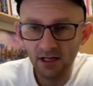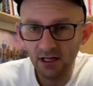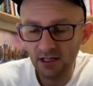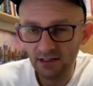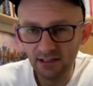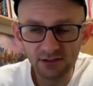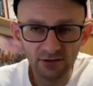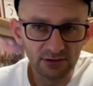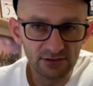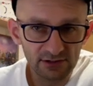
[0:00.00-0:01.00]
That's
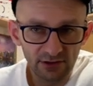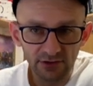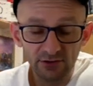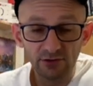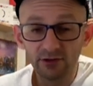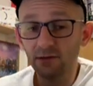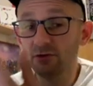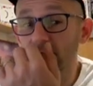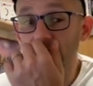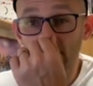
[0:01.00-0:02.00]
going to start your
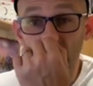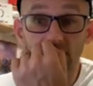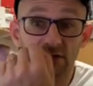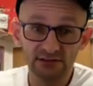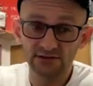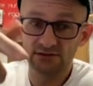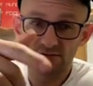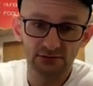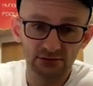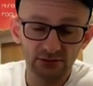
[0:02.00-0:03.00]
emulator unless
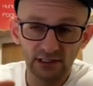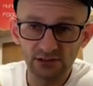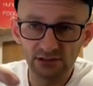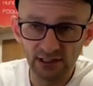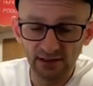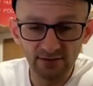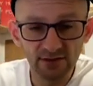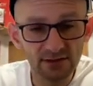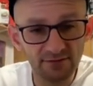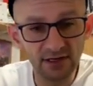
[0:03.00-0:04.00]
you actually have a
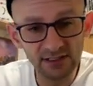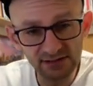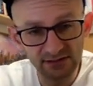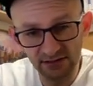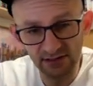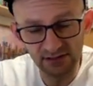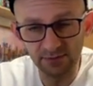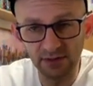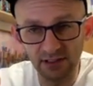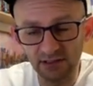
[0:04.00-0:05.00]
device that's
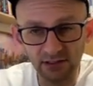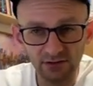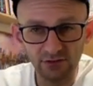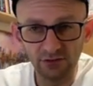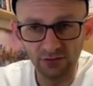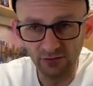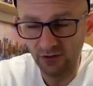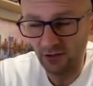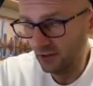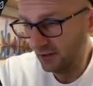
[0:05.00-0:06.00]
plugged into
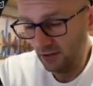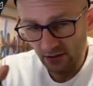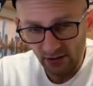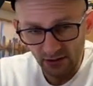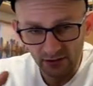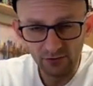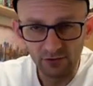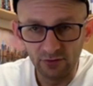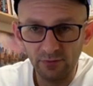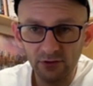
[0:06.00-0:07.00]
your
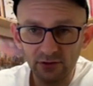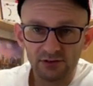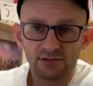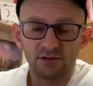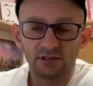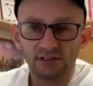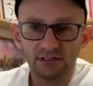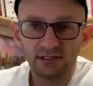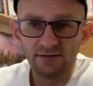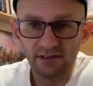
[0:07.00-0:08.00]
computer. So let's
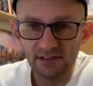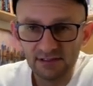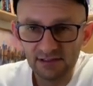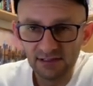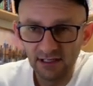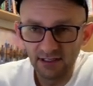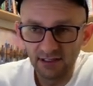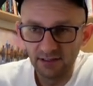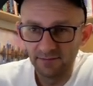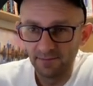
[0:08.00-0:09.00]
give it a sec.
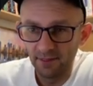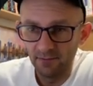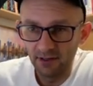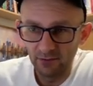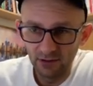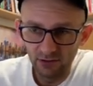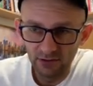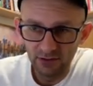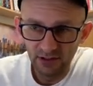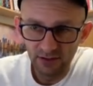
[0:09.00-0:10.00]
By the way, all
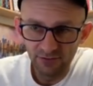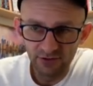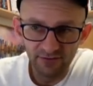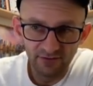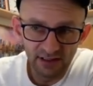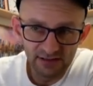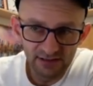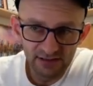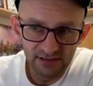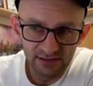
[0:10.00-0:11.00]
the other
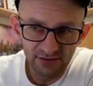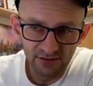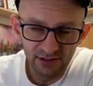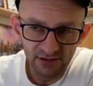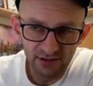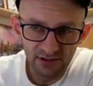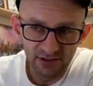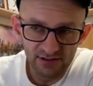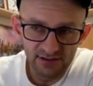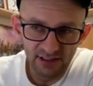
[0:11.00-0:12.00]
devices you can
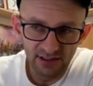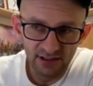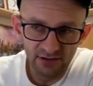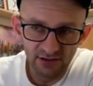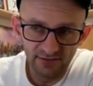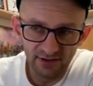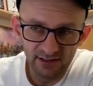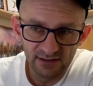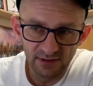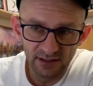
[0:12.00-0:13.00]
set here in
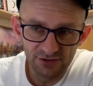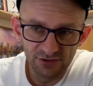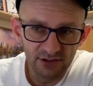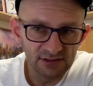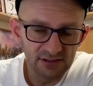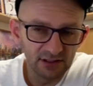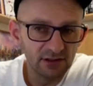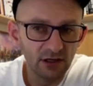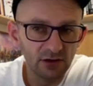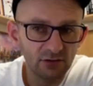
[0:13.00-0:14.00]
Device Manager. You can see that
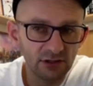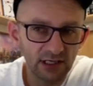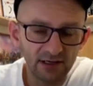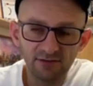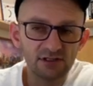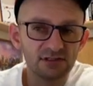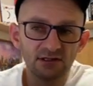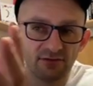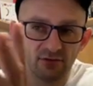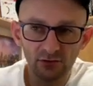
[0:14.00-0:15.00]
I only have this
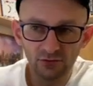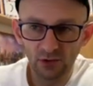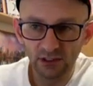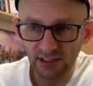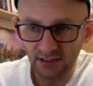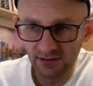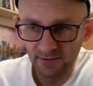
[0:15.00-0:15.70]
default one that